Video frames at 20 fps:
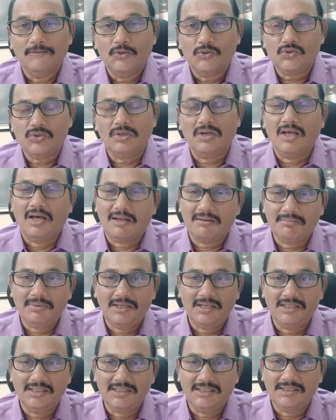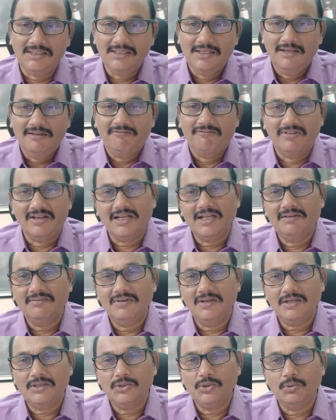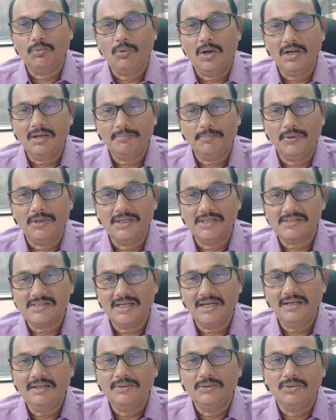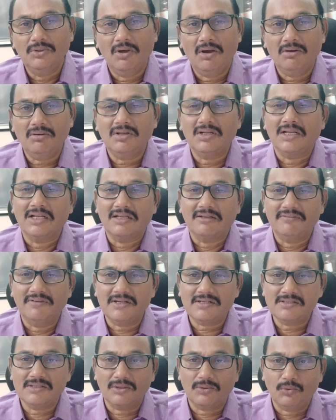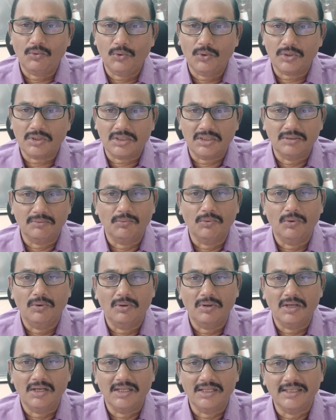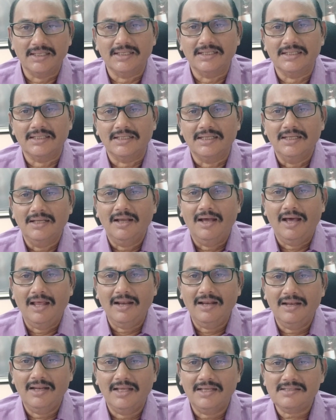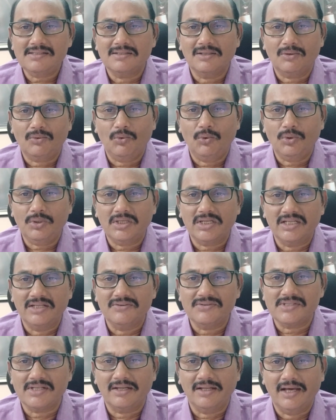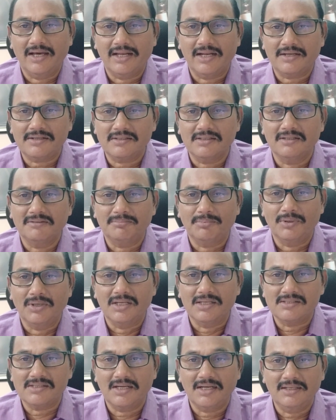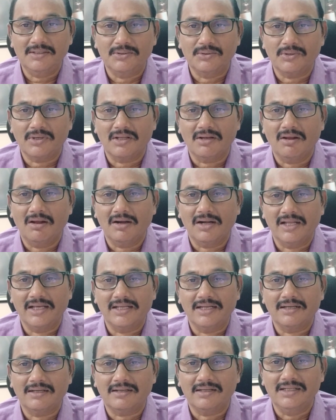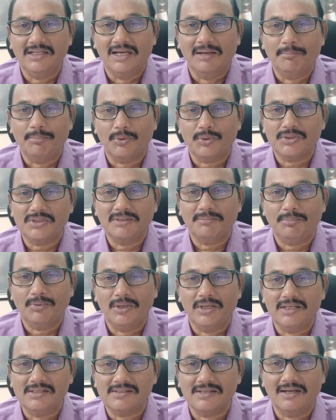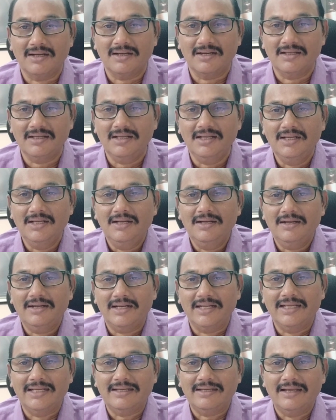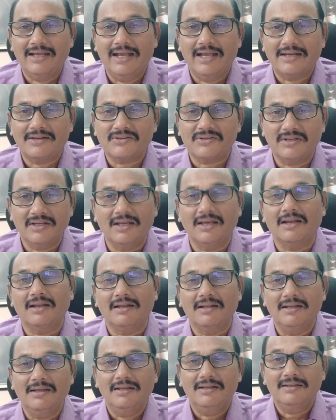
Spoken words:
So normally, whenever you want police aid, you have to request the court only. Unless the court gives a direction of police aid, you cannot directly approach the police and take action.